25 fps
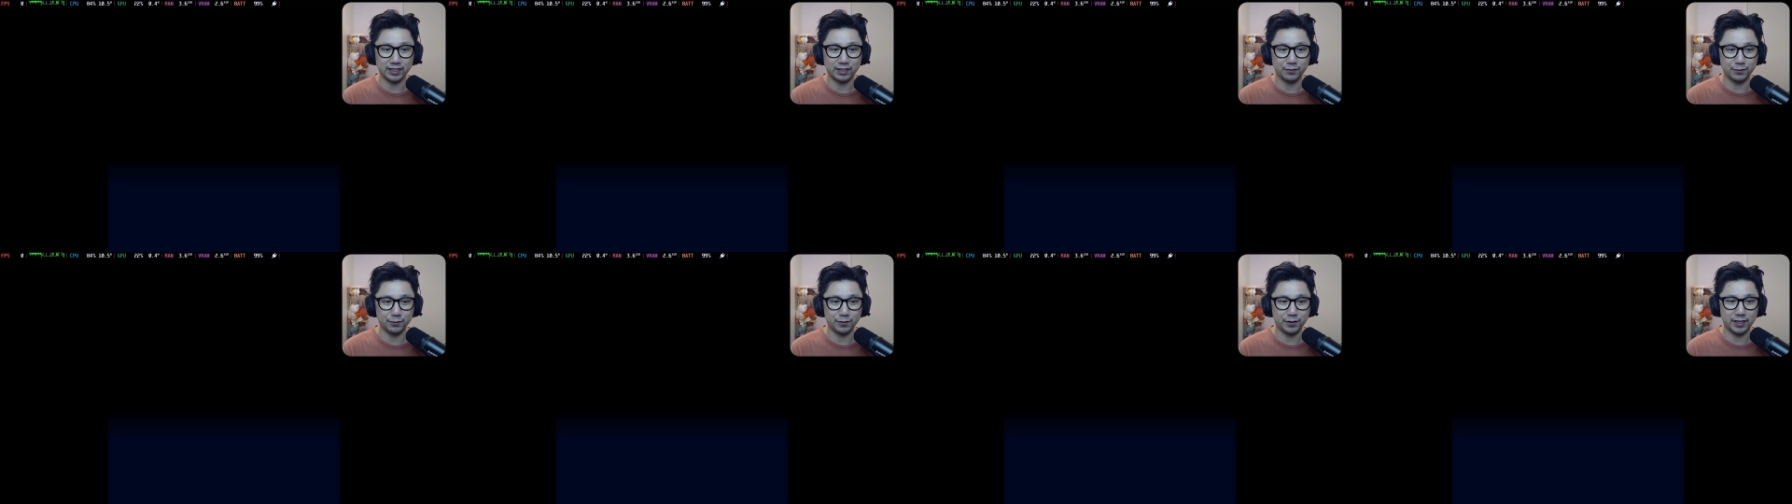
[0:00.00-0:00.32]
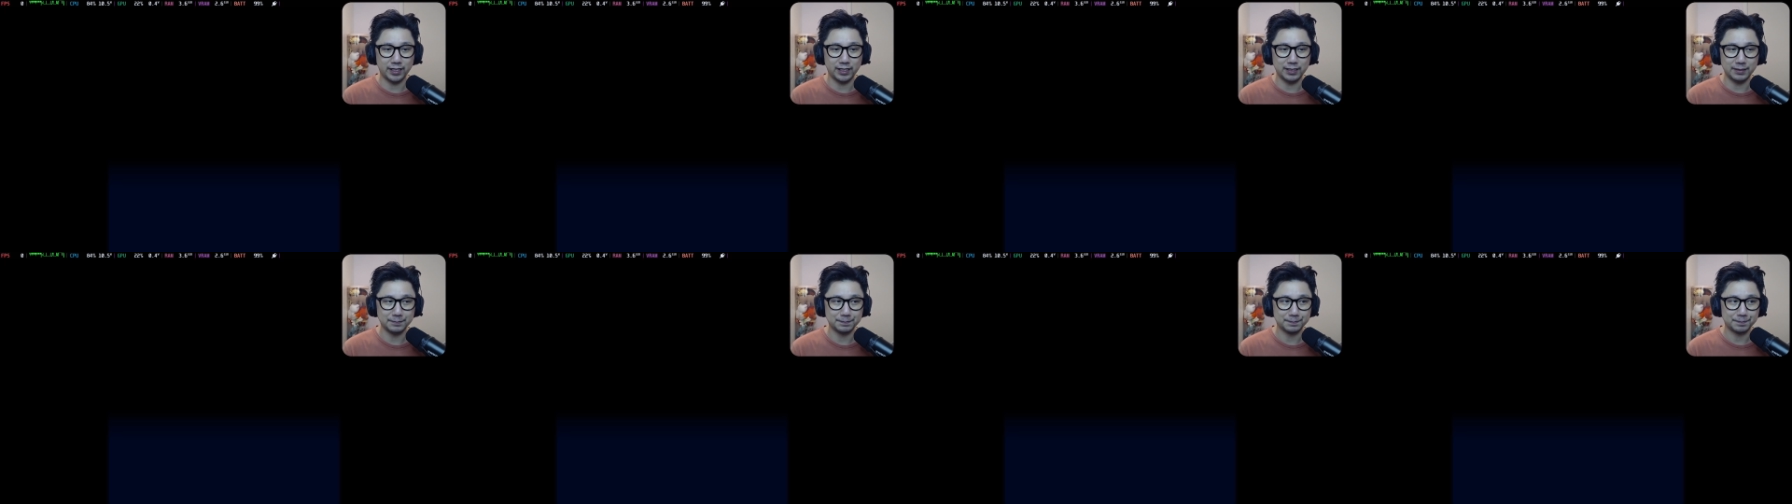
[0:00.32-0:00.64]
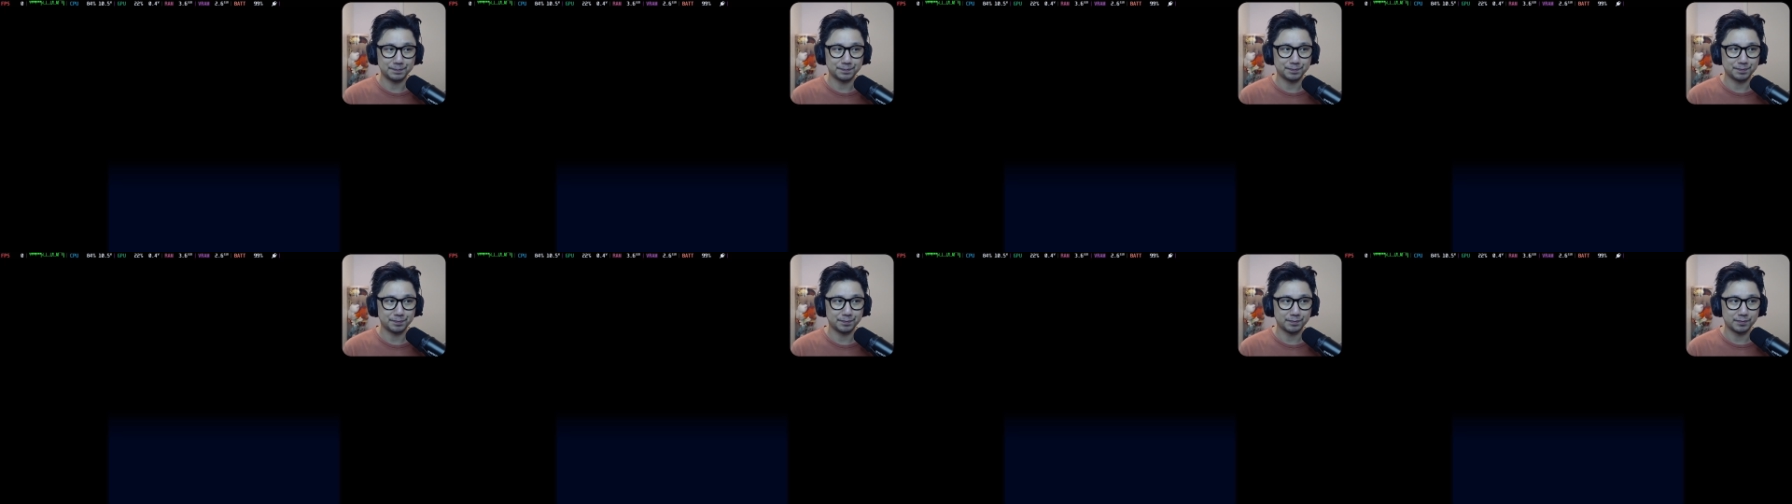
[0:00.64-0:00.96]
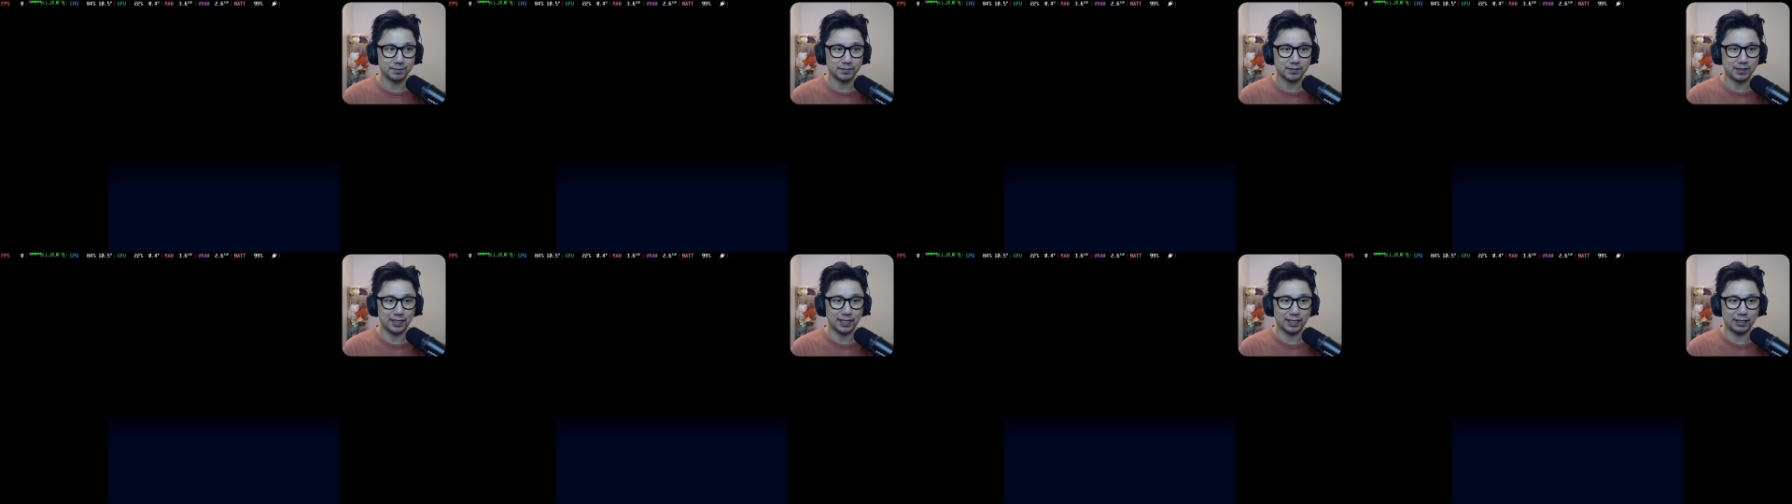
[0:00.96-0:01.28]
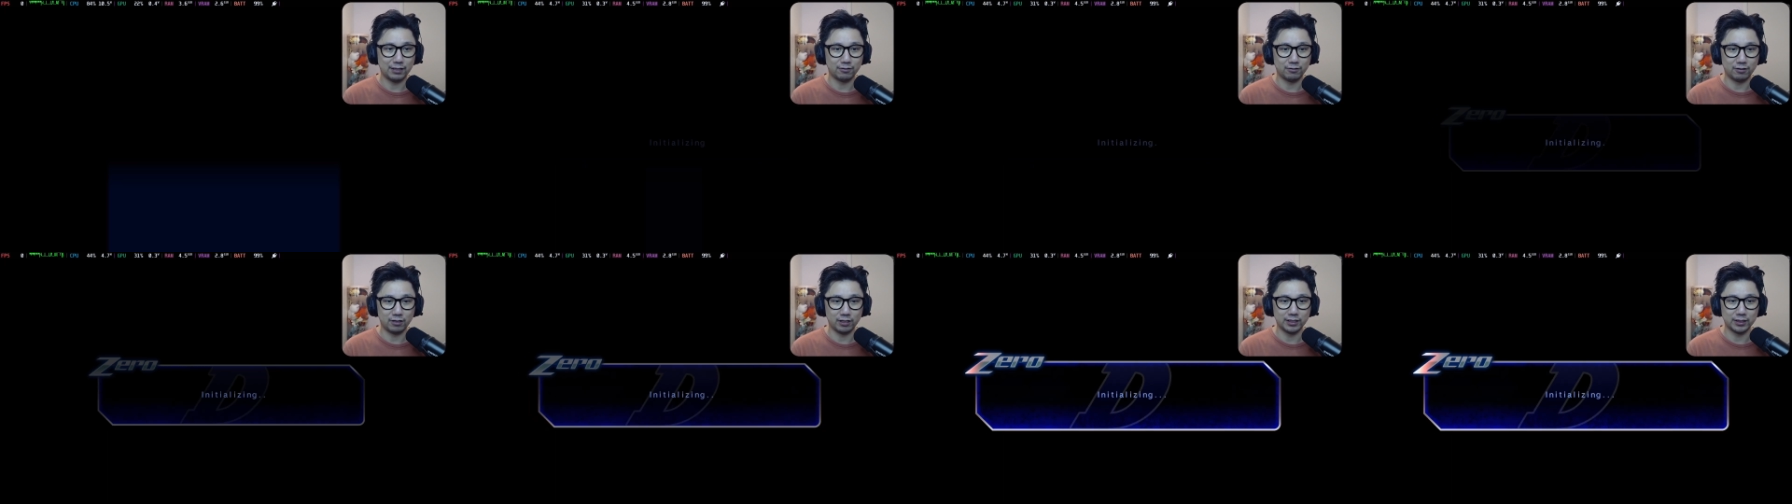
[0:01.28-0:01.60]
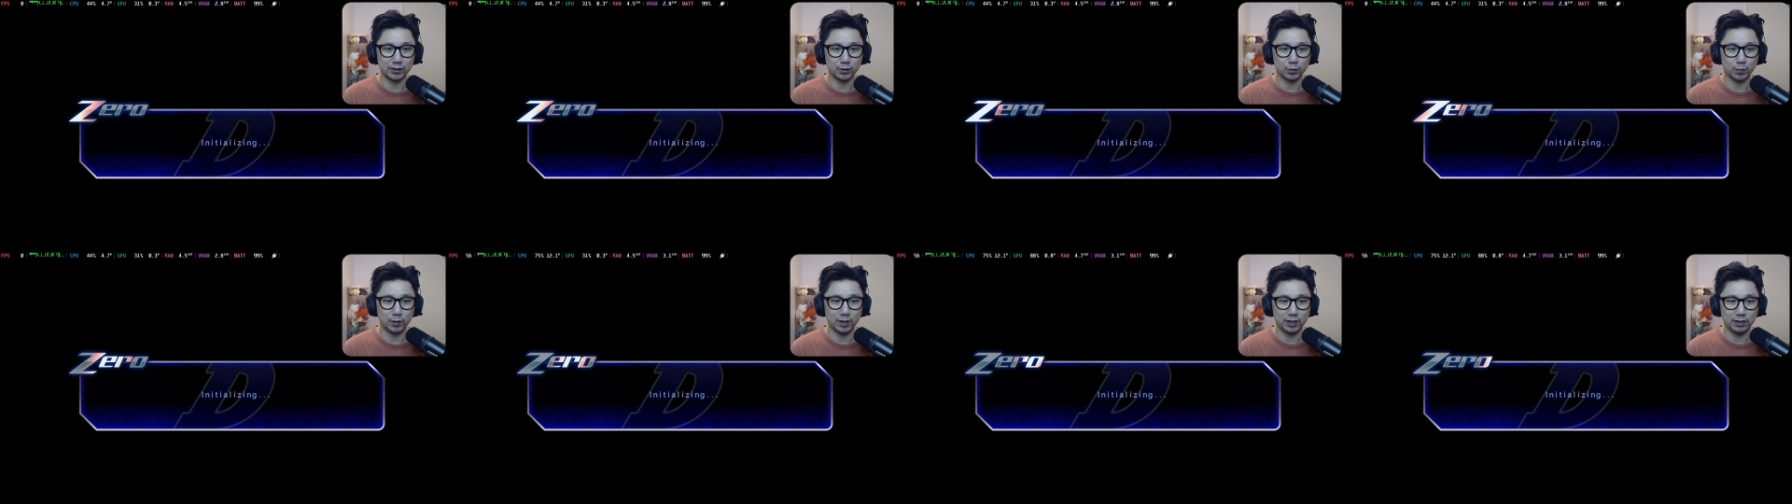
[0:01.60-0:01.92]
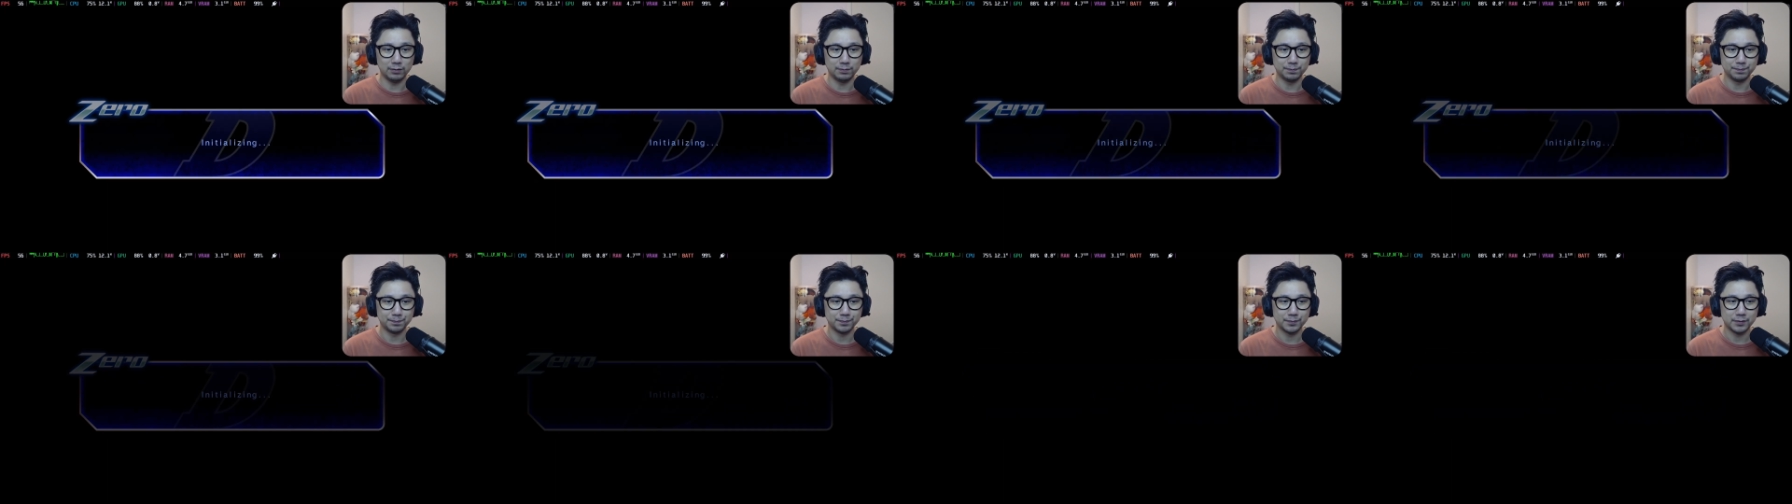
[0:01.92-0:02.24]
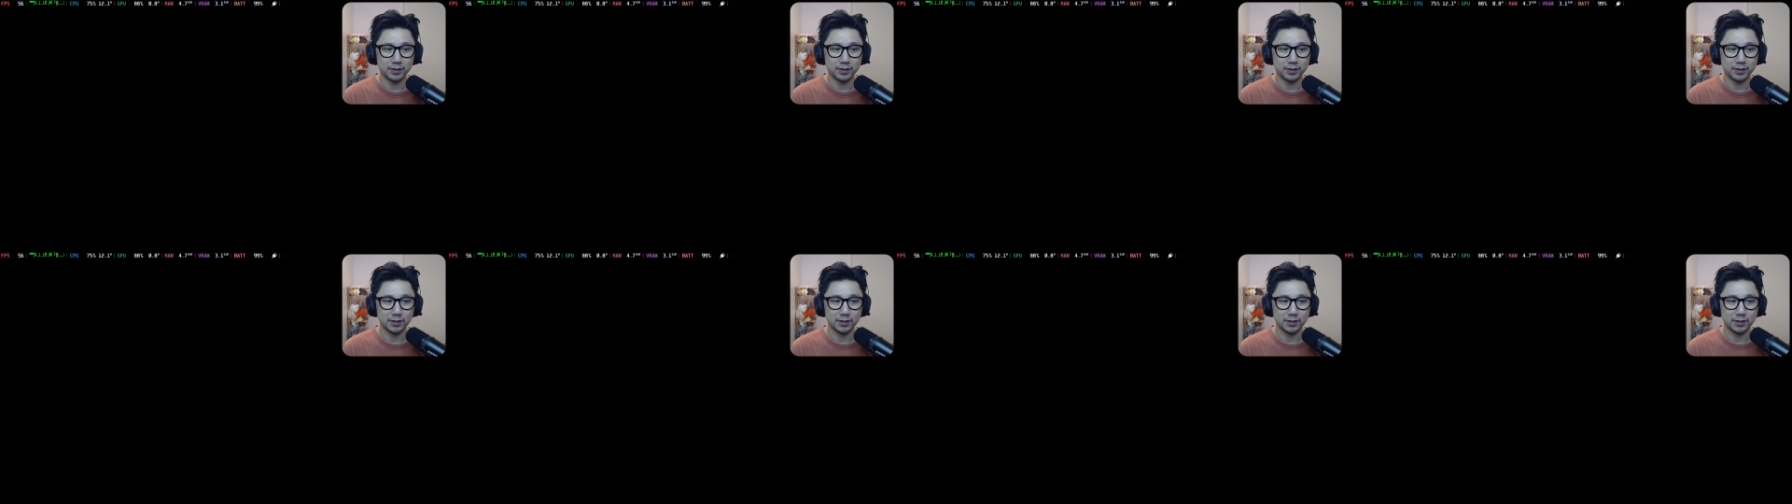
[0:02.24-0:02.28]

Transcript: everything later on as well.